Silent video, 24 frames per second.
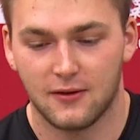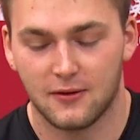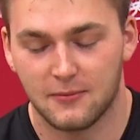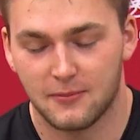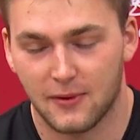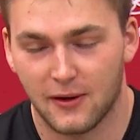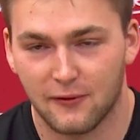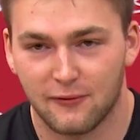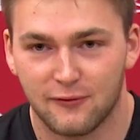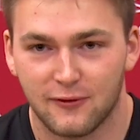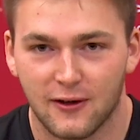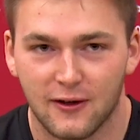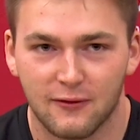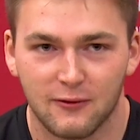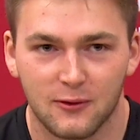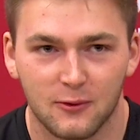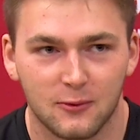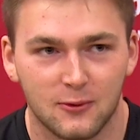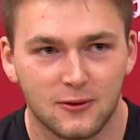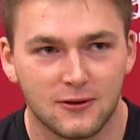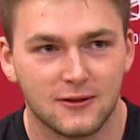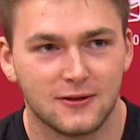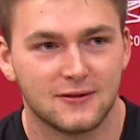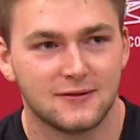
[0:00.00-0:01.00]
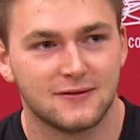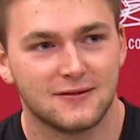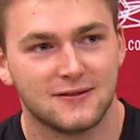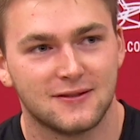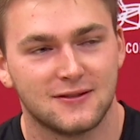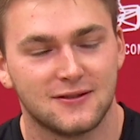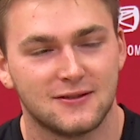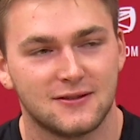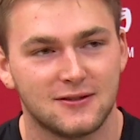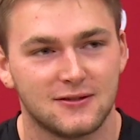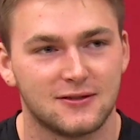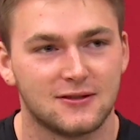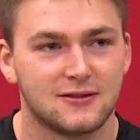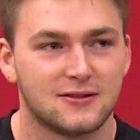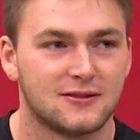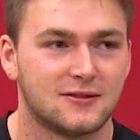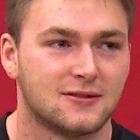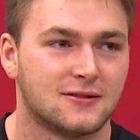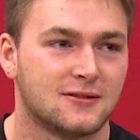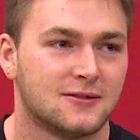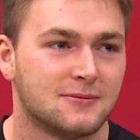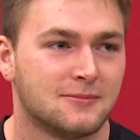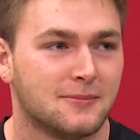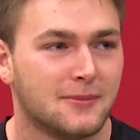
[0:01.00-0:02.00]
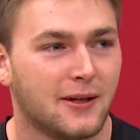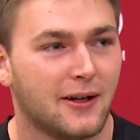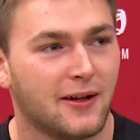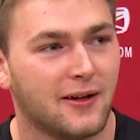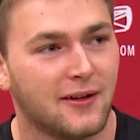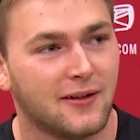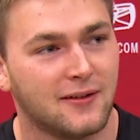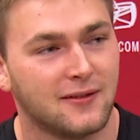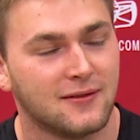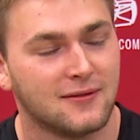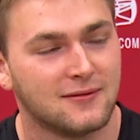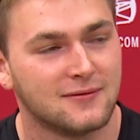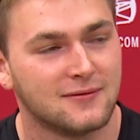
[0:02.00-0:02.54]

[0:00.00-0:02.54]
My favorite one? Oh, man.